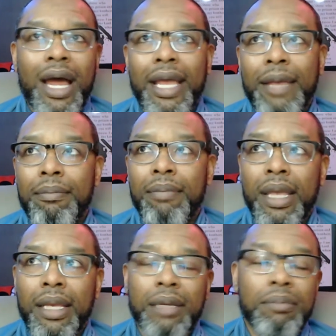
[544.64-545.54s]
I am
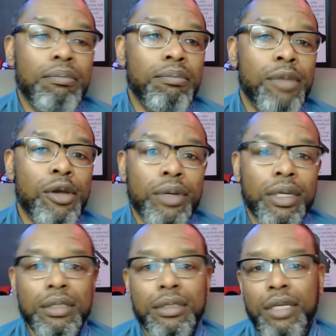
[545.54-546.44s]
making
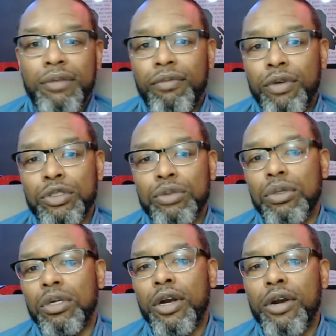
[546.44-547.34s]
millions in
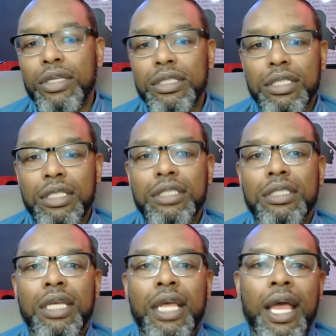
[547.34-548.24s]
virtual
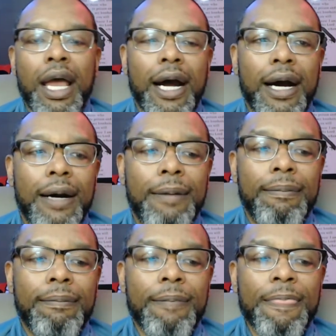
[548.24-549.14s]
currencies.
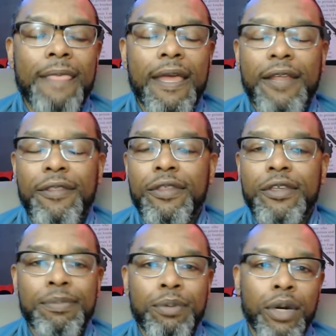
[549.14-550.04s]
And at
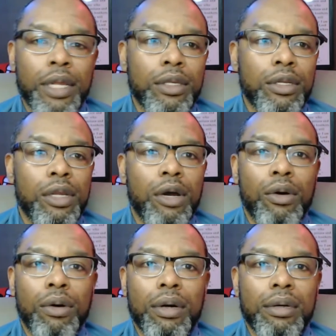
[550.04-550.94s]
this point,
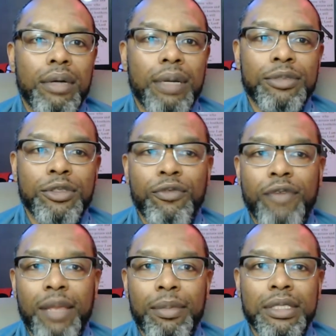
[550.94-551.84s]
I'm so
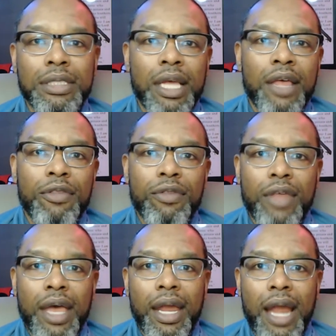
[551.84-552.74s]
famous
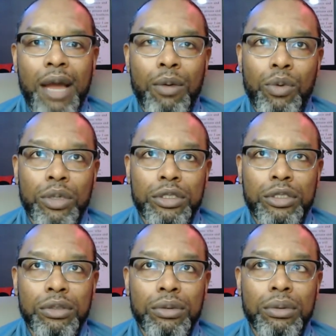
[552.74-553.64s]
that I want
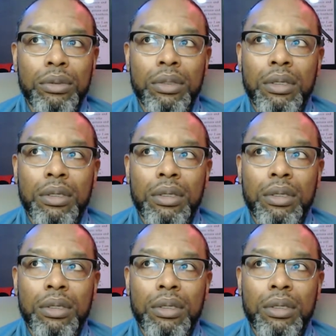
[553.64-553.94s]
to